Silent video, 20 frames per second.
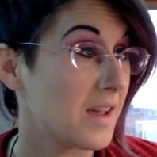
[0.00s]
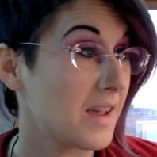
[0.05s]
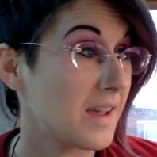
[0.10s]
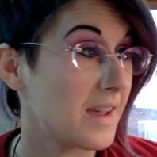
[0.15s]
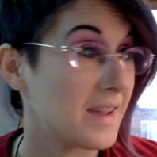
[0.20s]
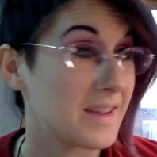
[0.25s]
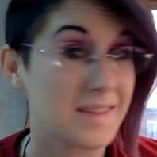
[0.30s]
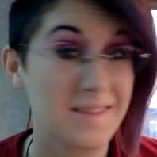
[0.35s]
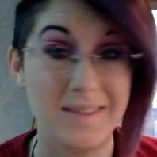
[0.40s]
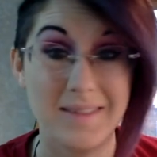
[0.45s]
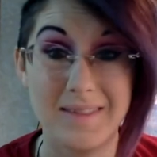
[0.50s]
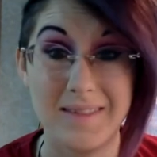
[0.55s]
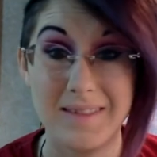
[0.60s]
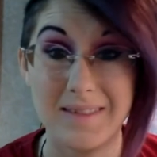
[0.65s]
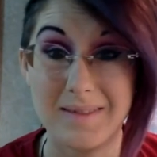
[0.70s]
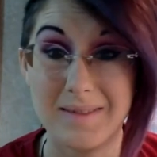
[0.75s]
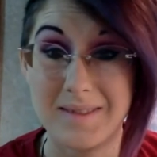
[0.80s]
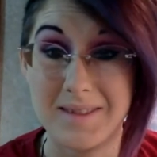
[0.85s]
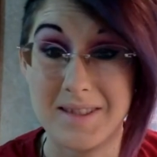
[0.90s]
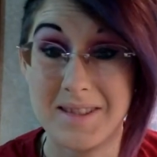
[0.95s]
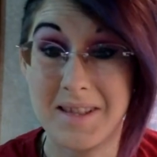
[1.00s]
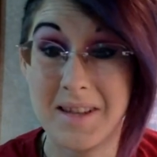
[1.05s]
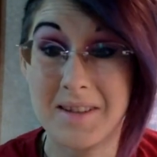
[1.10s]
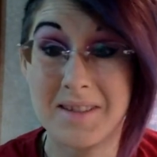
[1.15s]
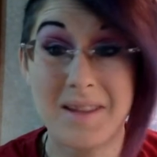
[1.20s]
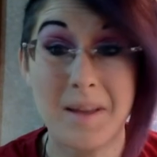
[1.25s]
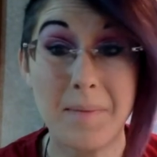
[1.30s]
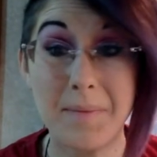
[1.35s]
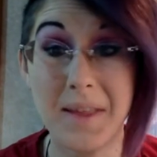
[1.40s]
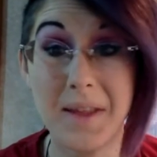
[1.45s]
And there's
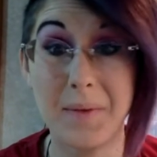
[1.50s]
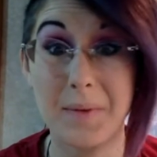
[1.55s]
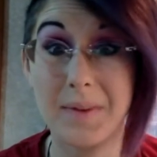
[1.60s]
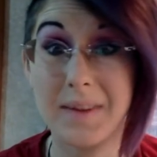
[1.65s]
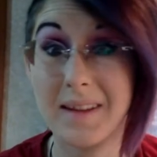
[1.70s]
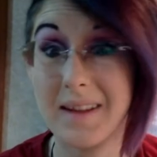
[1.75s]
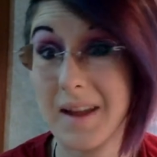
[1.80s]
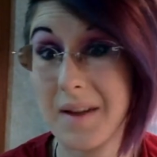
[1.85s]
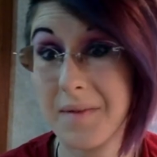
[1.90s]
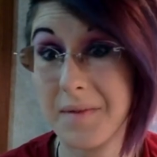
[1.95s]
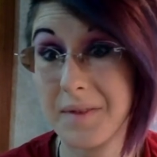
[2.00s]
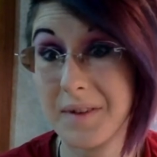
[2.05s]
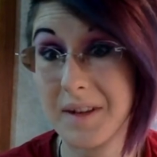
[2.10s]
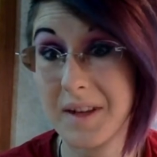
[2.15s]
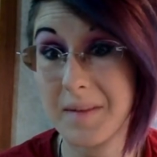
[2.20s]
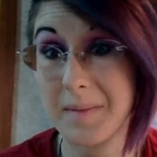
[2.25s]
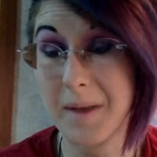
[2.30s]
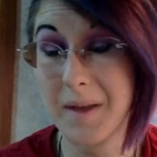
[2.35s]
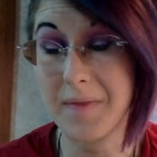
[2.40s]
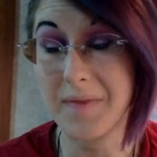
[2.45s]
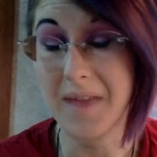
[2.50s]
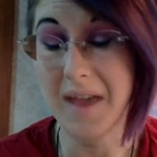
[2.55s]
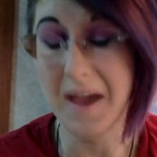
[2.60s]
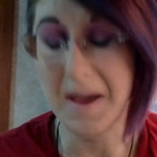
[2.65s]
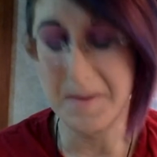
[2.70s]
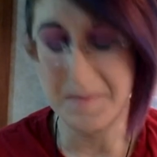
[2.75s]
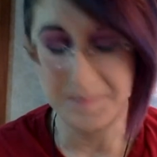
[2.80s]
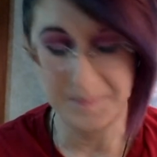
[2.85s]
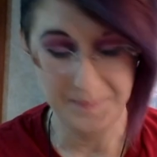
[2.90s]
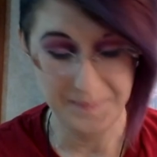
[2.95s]
something really comforting about that.